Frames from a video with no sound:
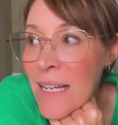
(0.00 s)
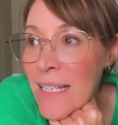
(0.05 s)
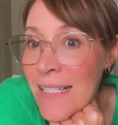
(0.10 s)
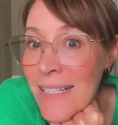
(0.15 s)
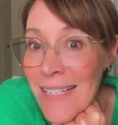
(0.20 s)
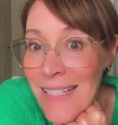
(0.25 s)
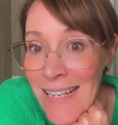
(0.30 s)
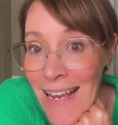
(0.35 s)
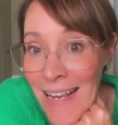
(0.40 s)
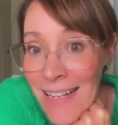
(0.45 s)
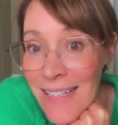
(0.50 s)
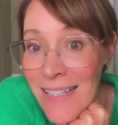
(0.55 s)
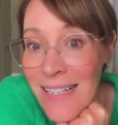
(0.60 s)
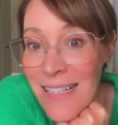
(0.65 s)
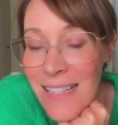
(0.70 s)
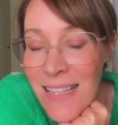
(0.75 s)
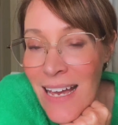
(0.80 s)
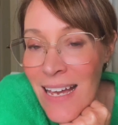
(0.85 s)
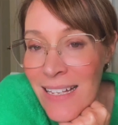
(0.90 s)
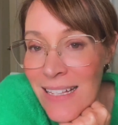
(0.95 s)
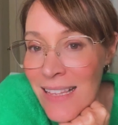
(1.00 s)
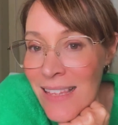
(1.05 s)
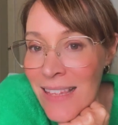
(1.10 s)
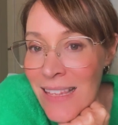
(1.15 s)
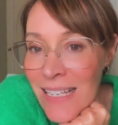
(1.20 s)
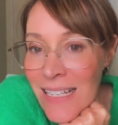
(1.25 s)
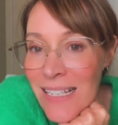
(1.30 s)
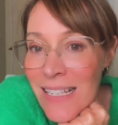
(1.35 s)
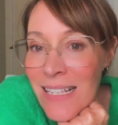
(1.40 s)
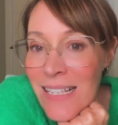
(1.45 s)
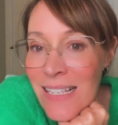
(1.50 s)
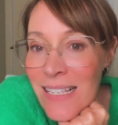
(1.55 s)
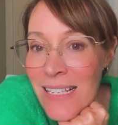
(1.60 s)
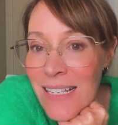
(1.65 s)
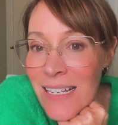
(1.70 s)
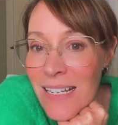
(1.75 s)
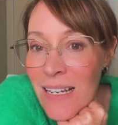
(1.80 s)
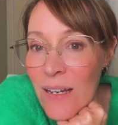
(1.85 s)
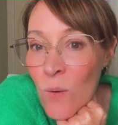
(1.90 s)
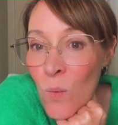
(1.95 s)
sense that
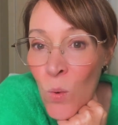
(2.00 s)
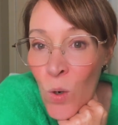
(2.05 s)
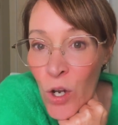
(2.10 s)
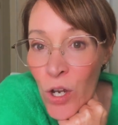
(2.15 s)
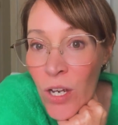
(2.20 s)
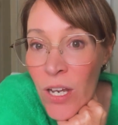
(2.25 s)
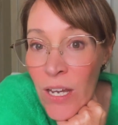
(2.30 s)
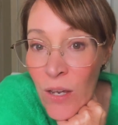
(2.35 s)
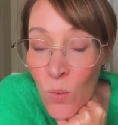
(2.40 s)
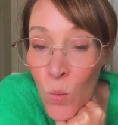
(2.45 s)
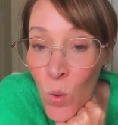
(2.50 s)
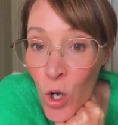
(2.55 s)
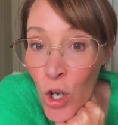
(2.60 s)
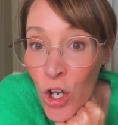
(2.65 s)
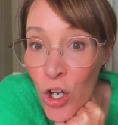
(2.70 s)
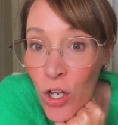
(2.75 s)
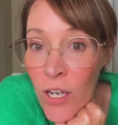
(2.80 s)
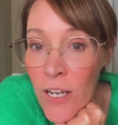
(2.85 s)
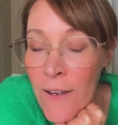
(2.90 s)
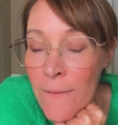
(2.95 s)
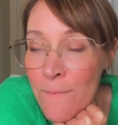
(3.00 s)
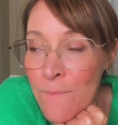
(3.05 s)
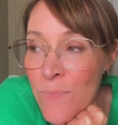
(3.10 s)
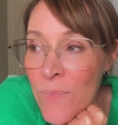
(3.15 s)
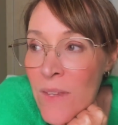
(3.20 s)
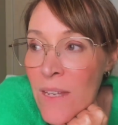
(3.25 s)
this can work.